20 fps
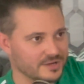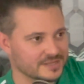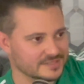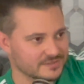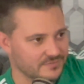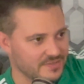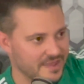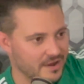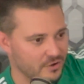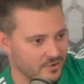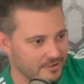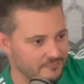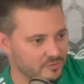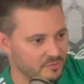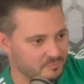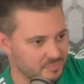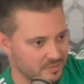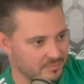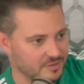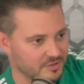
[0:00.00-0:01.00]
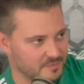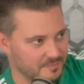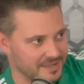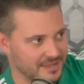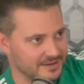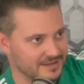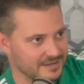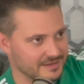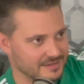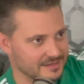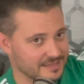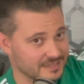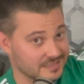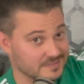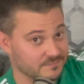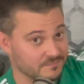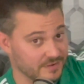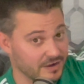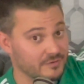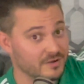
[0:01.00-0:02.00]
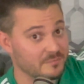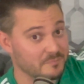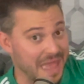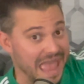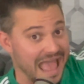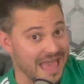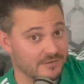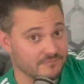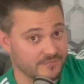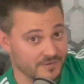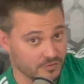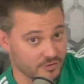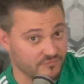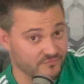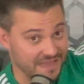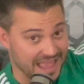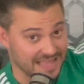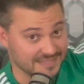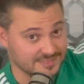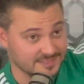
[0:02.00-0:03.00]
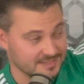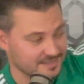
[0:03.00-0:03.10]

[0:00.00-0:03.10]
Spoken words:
if they are ever public about it, it's very bad, very fast,